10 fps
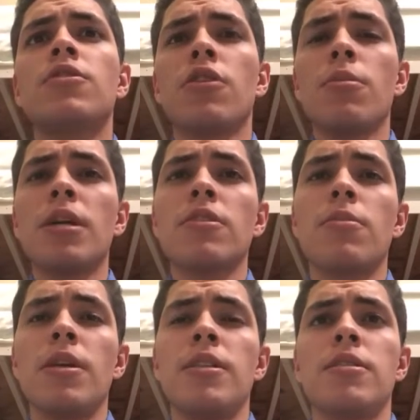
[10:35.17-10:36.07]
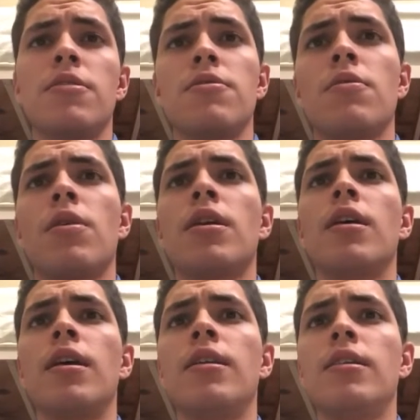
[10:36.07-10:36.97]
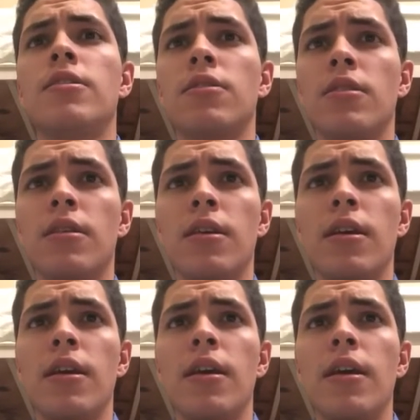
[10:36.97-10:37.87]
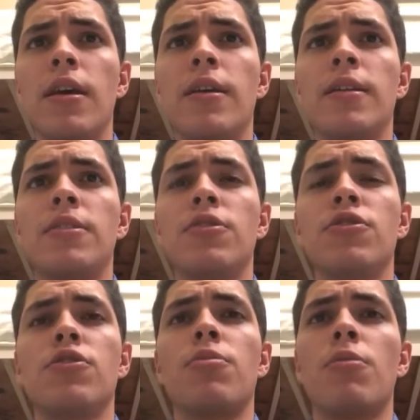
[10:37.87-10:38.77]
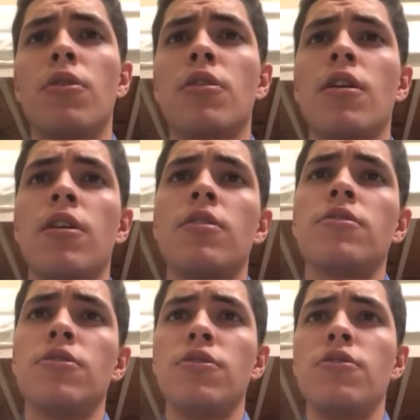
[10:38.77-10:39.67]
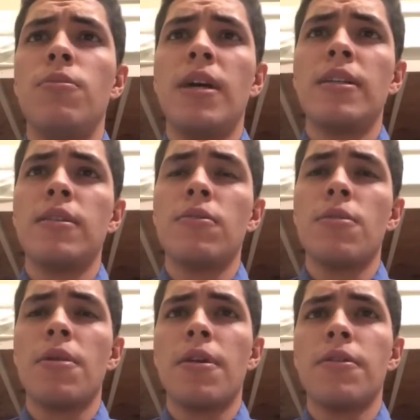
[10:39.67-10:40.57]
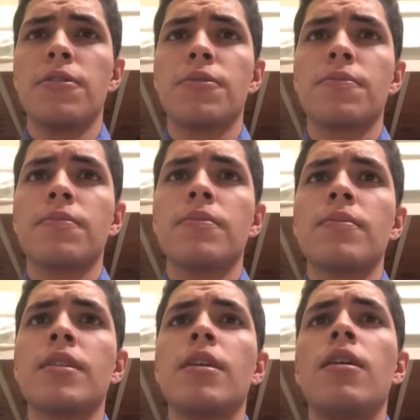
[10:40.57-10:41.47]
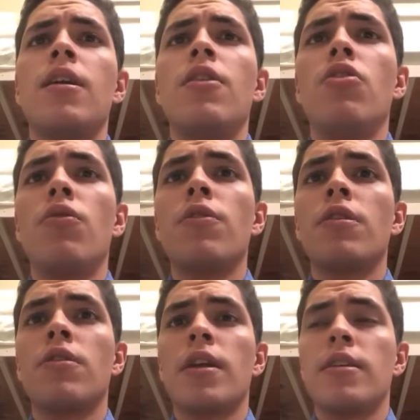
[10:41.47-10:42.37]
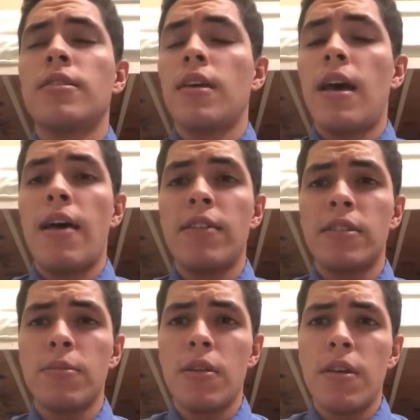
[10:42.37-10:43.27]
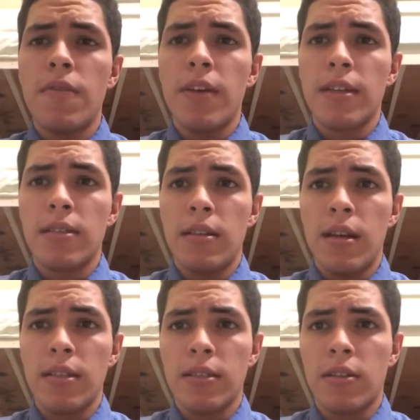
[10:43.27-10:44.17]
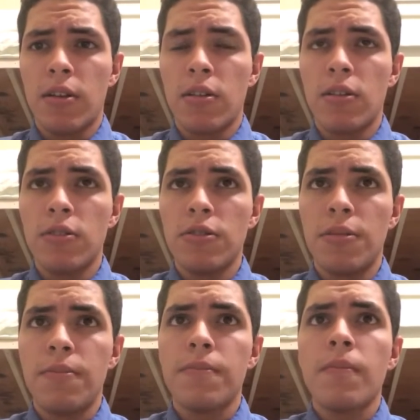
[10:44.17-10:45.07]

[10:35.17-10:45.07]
Sodium ascorbate is the third one, and is used to promote color due to binding with metals. Novel ingredients have a similar effect as a starter culture.